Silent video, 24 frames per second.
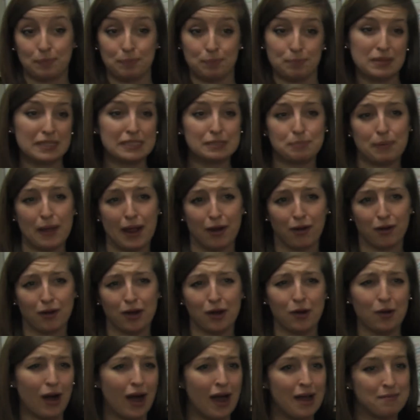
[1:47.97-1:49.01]
Miss
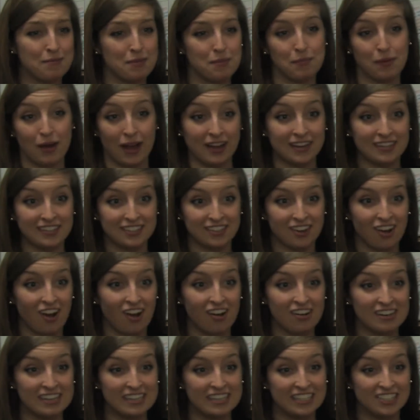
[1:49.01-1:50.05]
Pero, I'm applying to
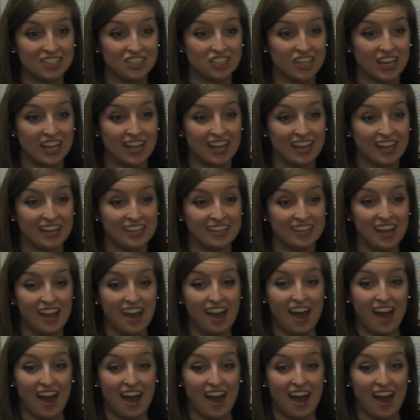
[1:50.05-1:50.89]
college and